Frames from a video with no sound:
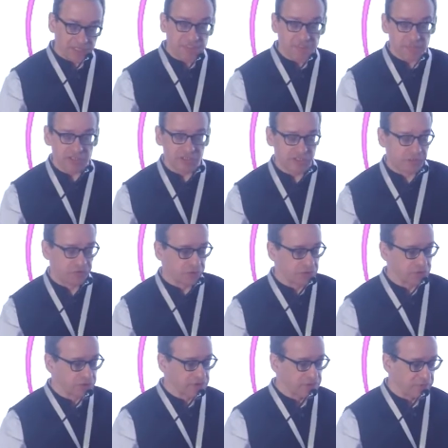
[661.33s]
especially in
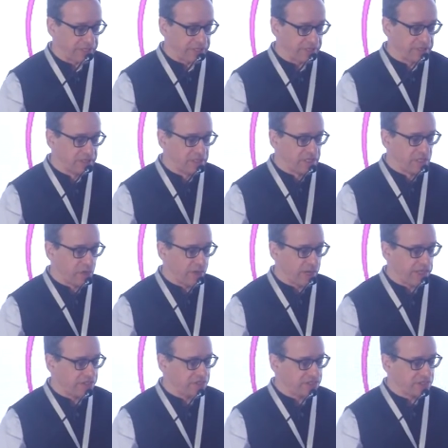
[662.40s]
rotor spinning, where
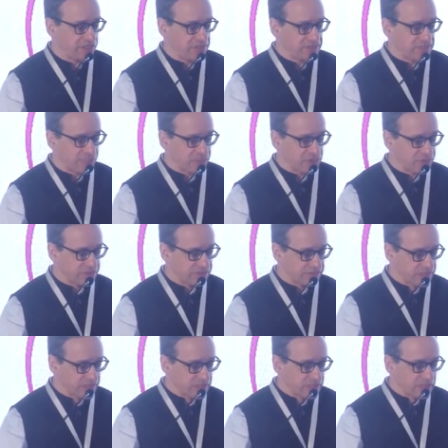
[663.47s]
energy consumption
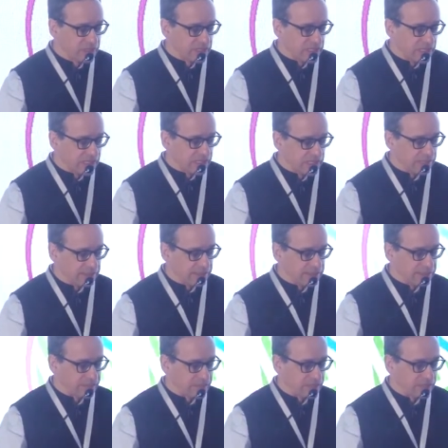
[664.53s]

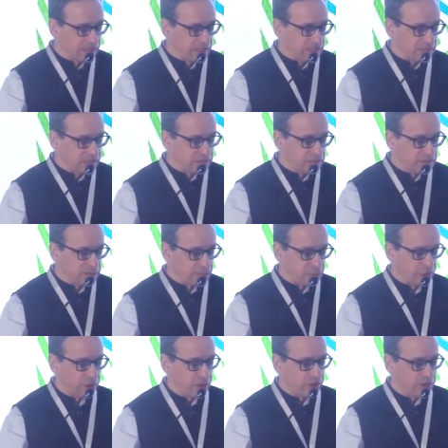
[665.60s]
um, uh,
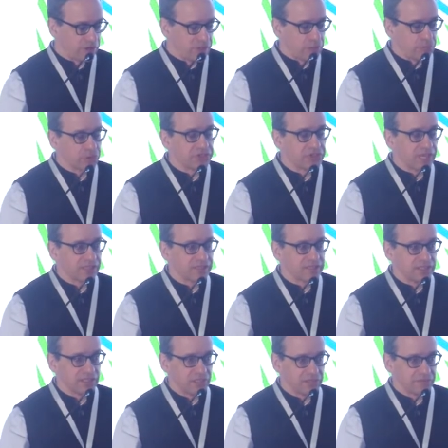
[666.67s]
per product
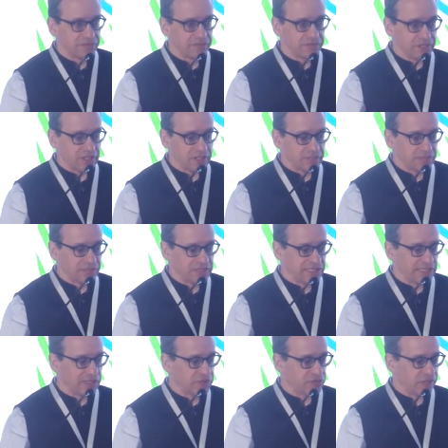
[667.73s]
of um,
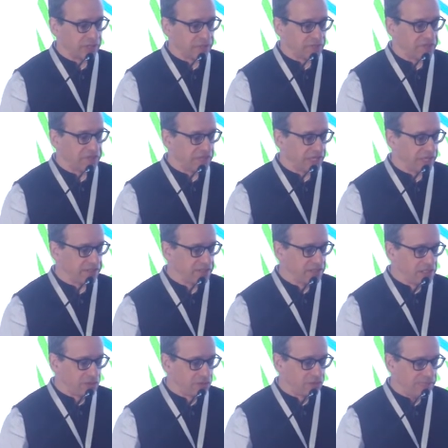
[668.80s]
kilogram of yarn
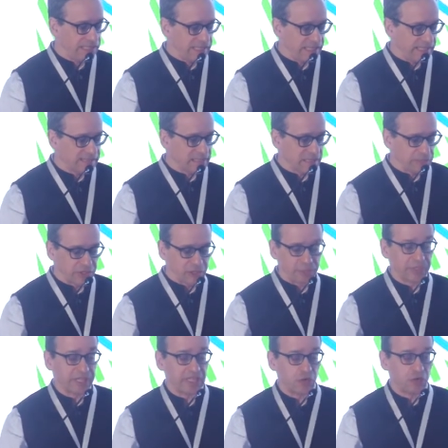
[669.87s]
really has come down
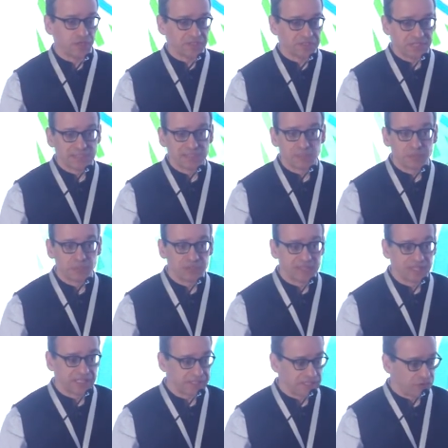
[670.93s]
by over
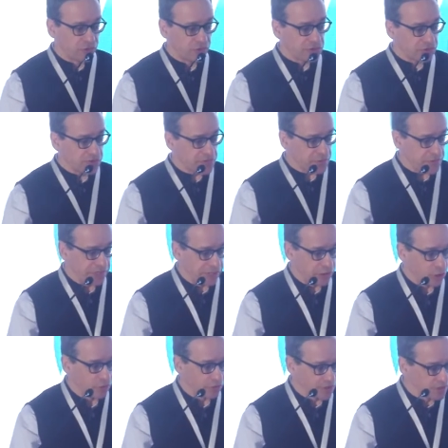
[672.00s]
60% in rotor spinning
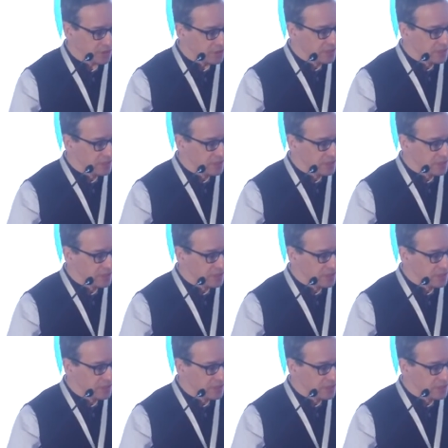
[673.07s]
over